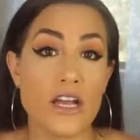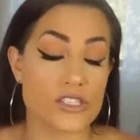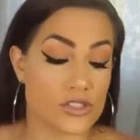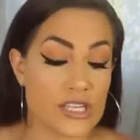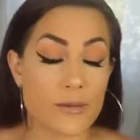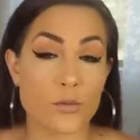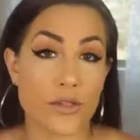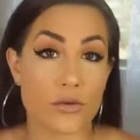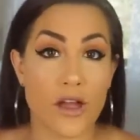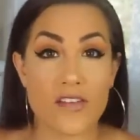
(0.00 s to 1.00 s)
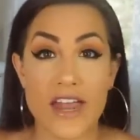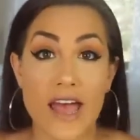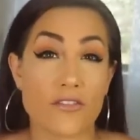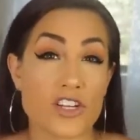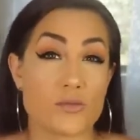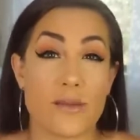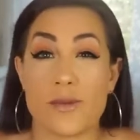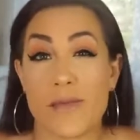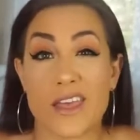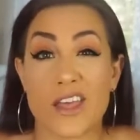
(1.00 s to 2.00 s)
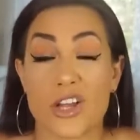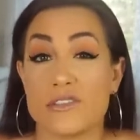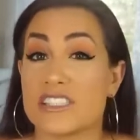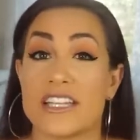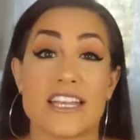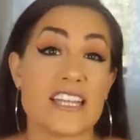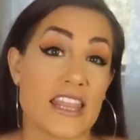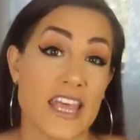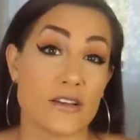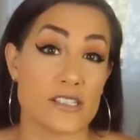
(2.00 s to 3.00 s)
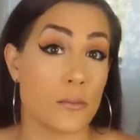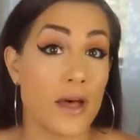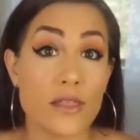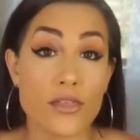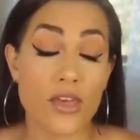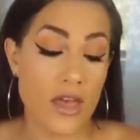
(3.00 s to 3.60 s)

So someone with around that average may be making close to like 10,000 a month.